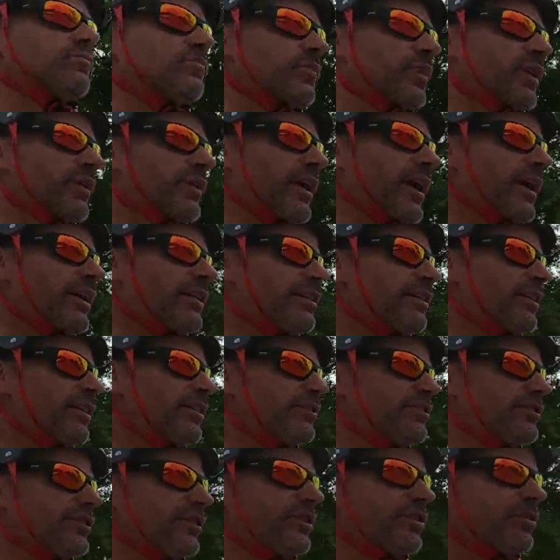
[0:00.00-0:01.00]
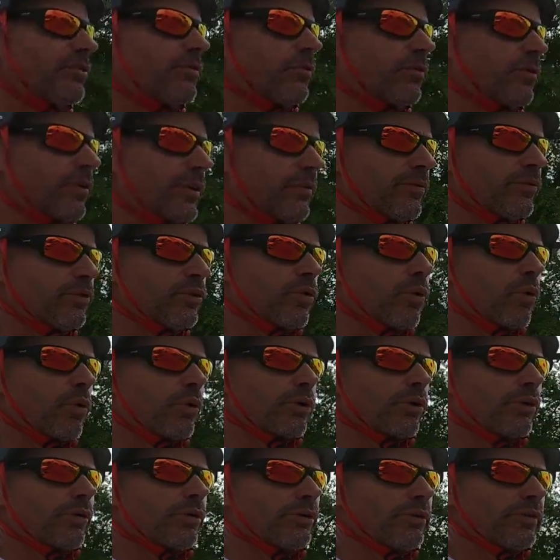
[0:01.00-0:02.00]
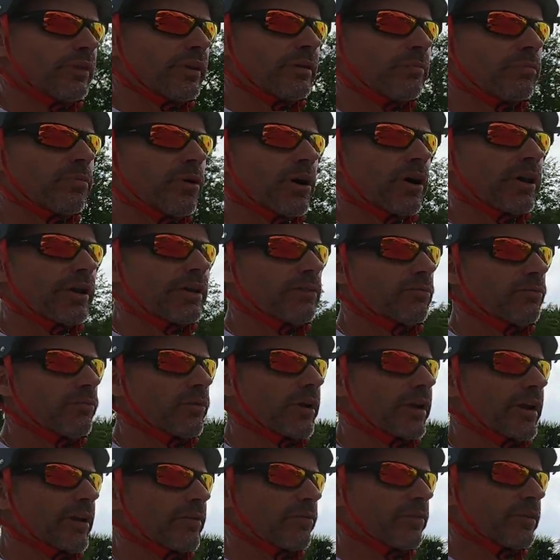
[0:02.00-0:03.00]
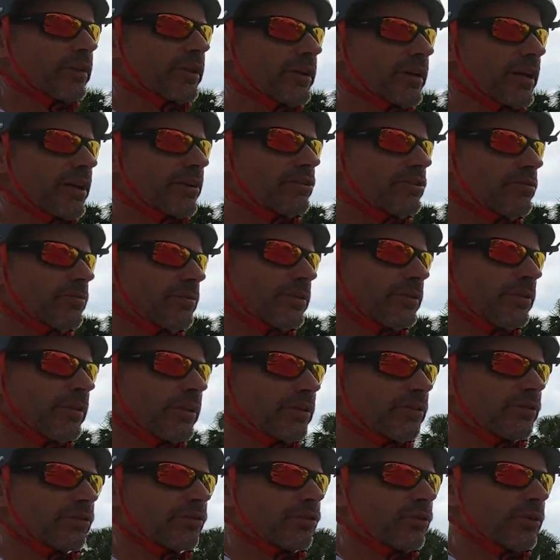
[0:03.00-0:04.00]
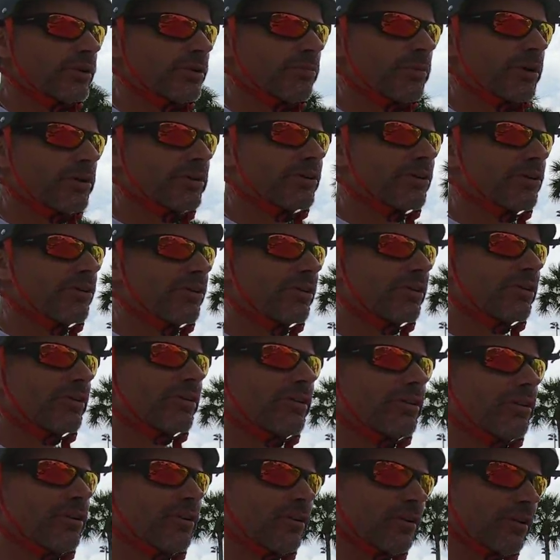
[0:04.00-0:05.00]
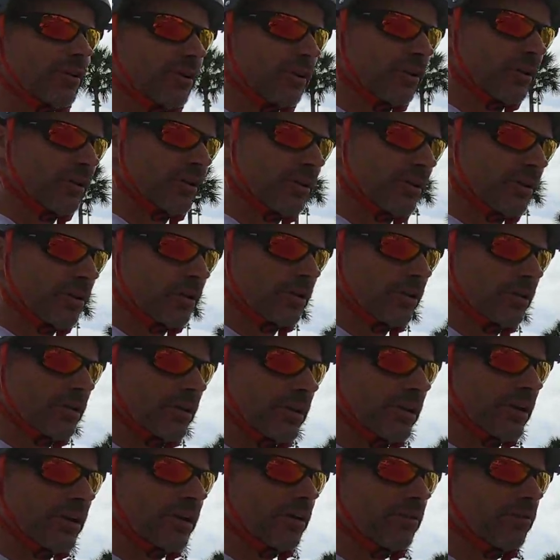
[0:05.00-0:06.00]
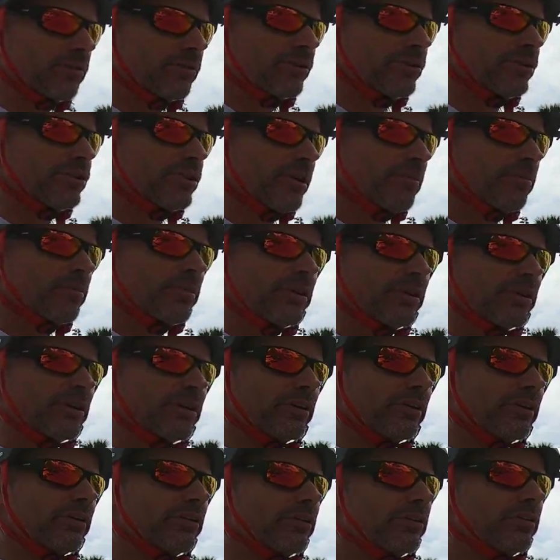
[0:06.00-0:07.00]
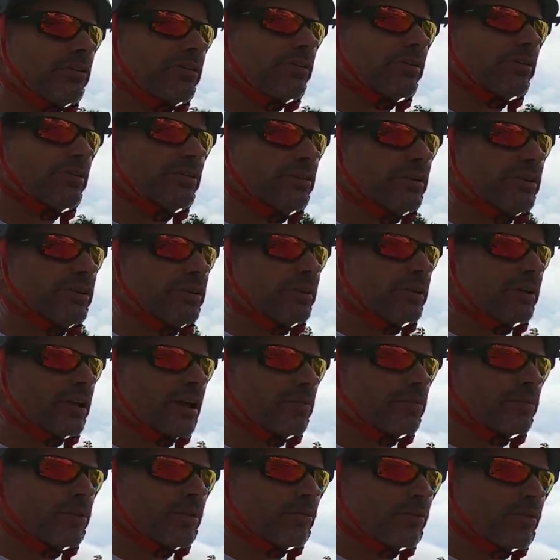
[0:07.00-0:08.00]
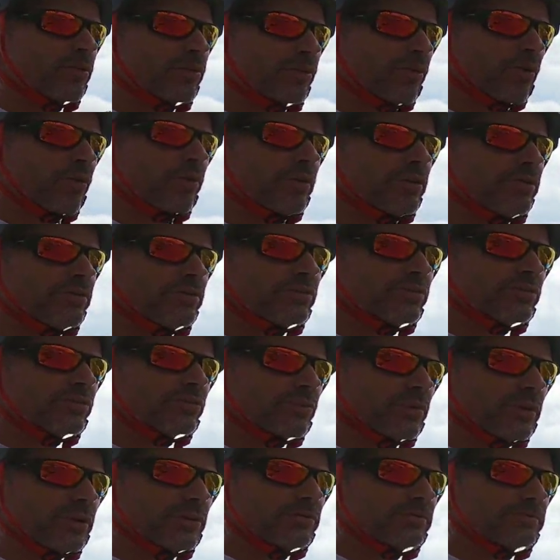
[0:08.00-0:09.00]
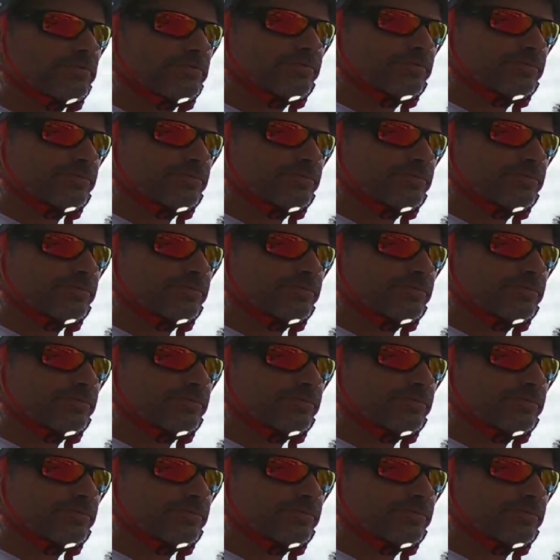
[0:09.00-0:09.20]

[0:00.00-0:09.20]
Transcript: And they had a nice deal if you ordered the Pint right after the announcement. They threw in a mud guard, uh, free shipping, and a couple of throw-ins as well.